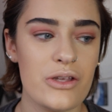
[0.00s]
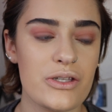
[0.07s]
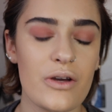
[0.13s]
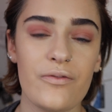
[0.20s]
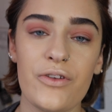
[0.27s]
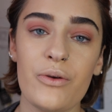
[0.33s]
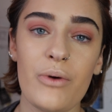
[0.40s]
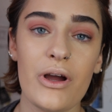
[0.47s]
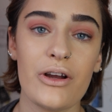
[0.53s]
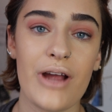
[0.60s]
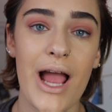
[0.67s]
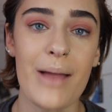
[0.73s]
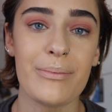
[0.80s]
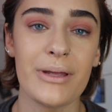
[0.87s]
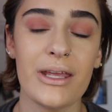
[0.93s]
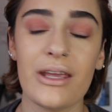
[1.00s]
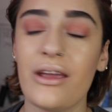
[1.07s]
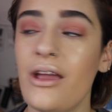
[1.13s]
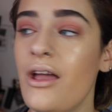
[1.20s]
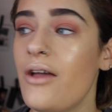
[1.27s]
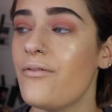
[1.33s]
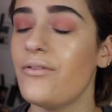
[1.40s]
So if you want crappy
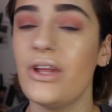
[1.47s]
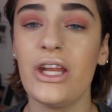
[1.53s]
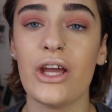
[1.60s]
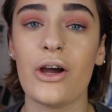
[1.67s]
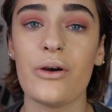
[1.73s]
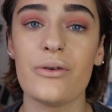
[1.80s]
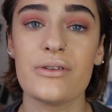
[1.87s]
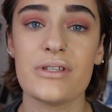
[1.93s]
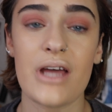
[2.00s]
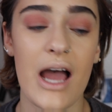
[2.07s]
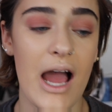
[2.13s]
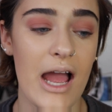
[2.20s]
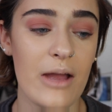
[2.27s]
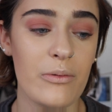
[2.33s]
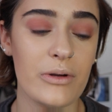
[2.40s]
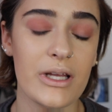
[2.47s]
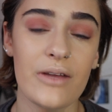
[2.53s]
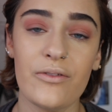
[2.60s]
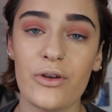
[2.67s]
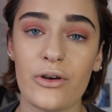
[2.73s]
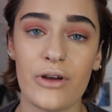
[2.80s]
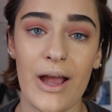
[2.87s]
videos, I will
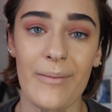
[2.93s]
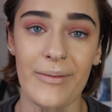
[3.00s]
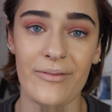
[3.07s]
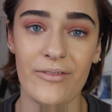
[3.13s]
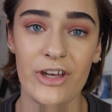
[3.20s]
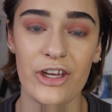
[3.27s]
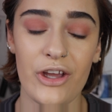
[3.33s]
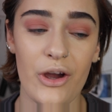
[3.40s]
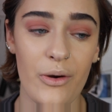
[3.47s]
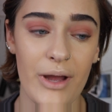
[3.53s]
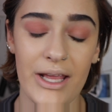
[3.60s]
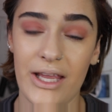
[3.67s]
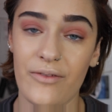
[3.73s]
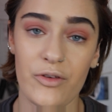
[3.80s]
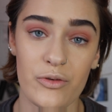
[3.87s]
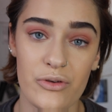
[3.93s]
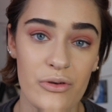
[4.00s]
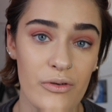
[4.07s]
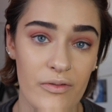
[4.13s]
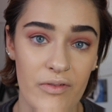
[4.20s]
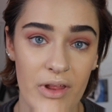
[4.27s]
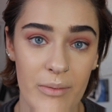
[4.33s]
give you a crappy video and give you
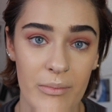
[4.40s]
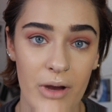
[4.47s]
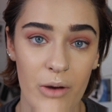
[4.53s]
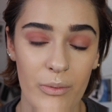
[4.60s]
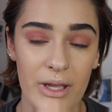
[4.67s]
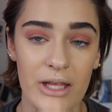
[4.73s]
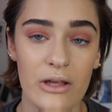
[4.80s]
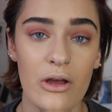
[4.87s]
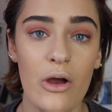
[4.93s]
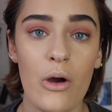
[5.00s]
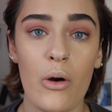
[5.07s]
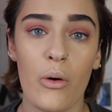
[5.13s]
2 of them a week,